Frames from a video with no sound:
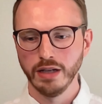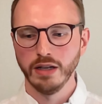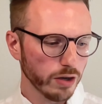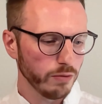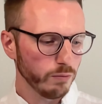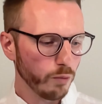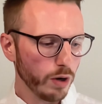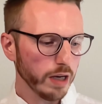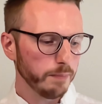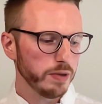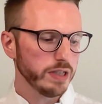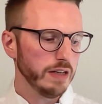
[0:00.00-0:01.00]
So what
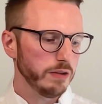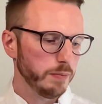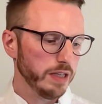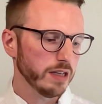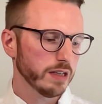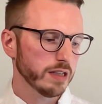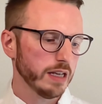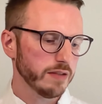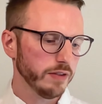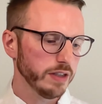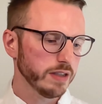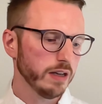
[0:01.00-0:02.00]
I perceived to be
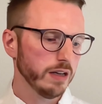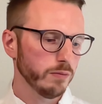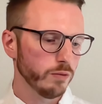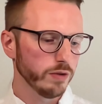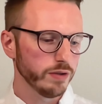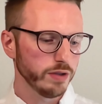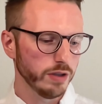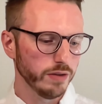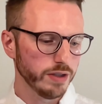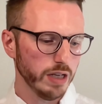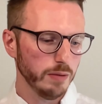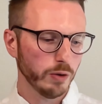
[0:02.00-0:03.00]
successful at the time was, the
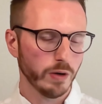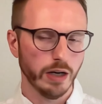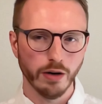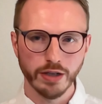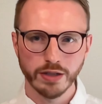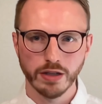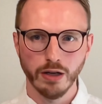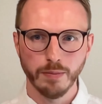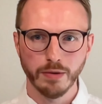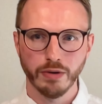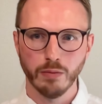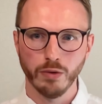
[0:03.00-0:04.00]
team were quite honest and
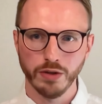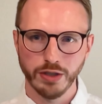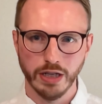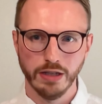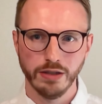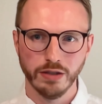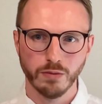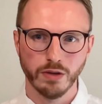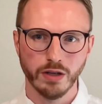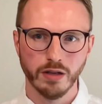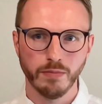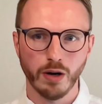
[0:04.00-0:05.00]
open around what the challenges
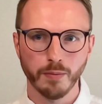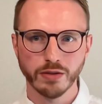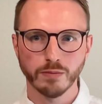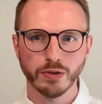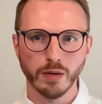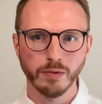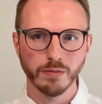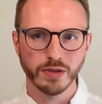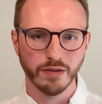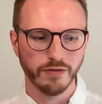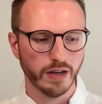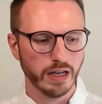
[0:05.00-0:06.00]
were, operational
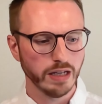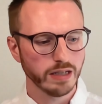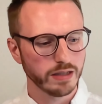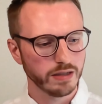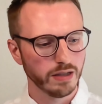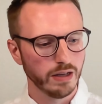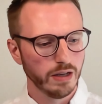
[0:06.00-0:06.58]
problems they faced.